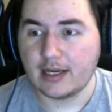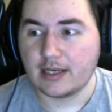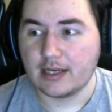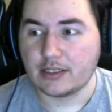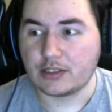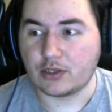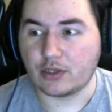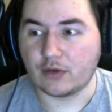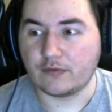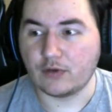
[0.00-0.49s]

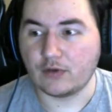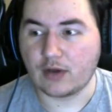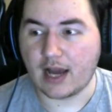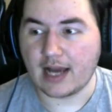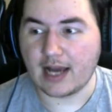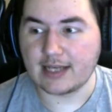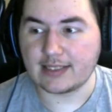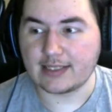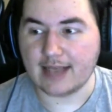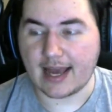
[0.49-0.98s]
So if you
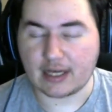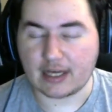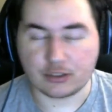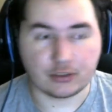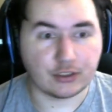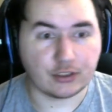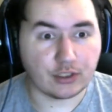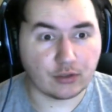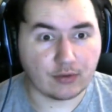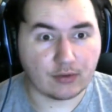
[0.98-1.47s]
guys
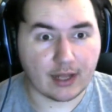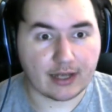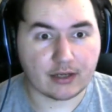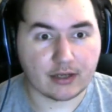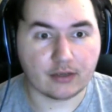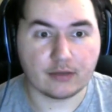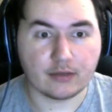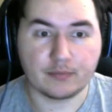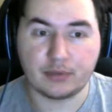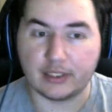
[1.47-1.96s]
actually do like
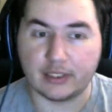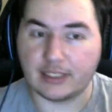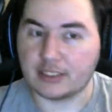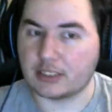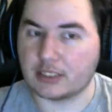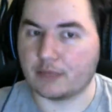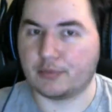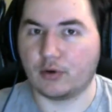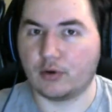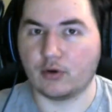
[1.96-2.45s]
her, please
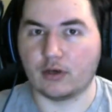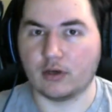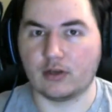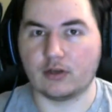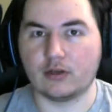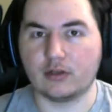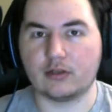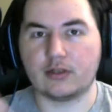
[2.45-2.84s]
support her.